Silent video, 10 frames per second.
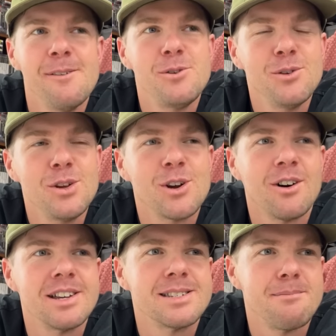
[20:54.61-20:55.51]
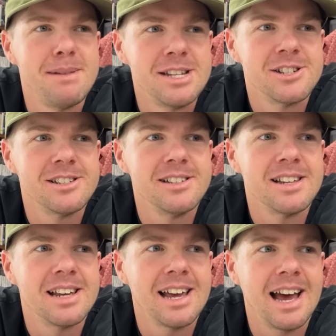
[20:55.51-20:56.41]
A few of you guys mentioned
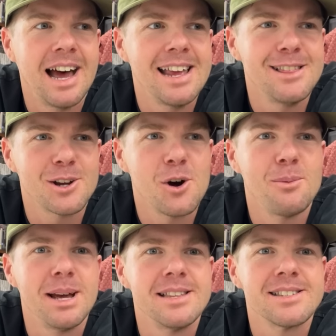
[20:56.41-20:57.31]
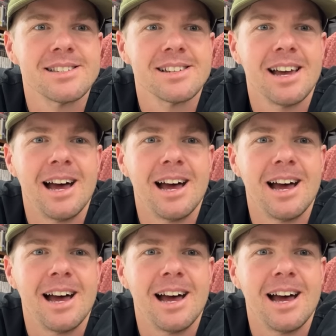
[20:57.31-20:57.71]
in the comments